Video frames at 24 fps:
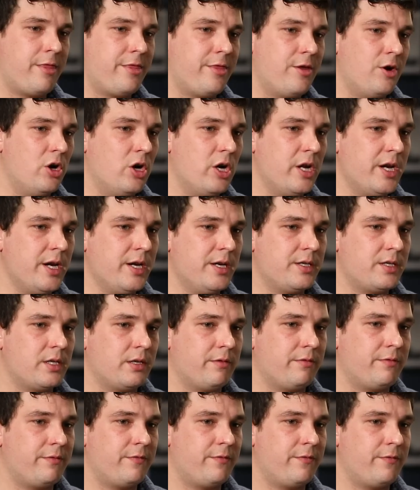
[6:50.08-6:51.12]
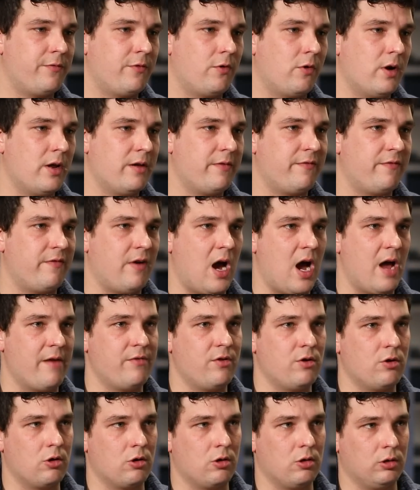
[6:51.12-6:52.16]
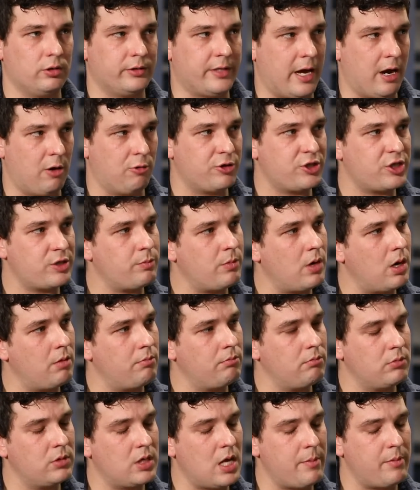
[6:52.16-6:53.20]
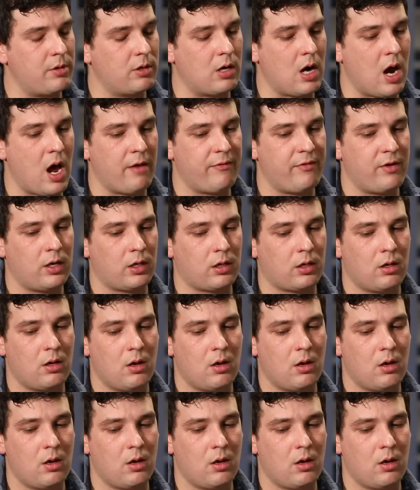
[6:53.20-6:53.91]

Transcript: 30 to 45-year-old house mom demographic.